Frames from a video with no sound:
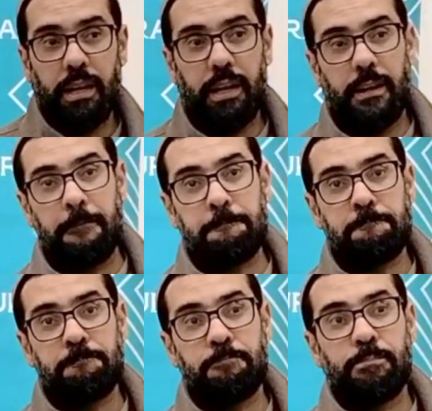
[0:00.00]

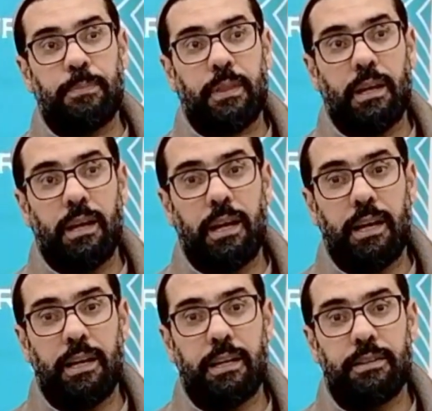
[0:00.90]

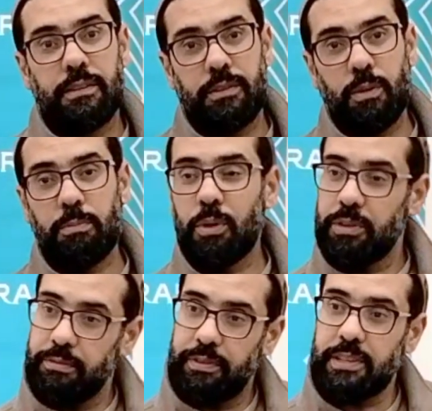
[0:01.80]
And they were both
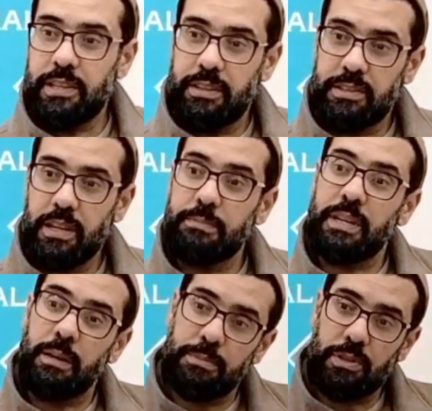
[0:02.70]
in Fes at the same
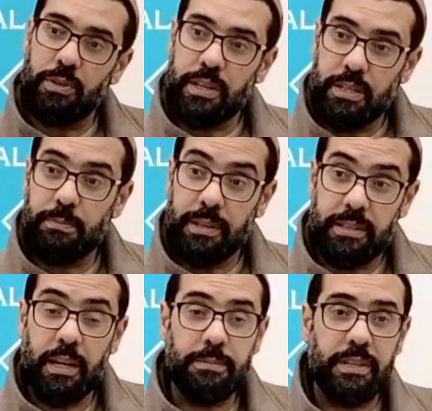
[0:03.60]
time, so they spent
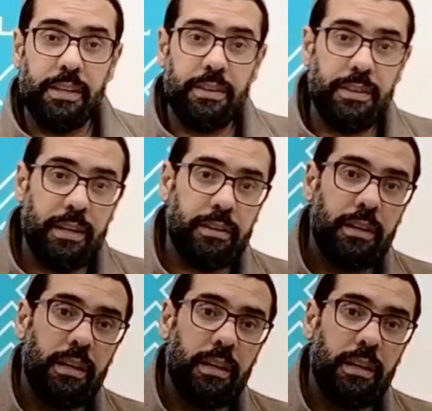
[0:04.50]
time together there.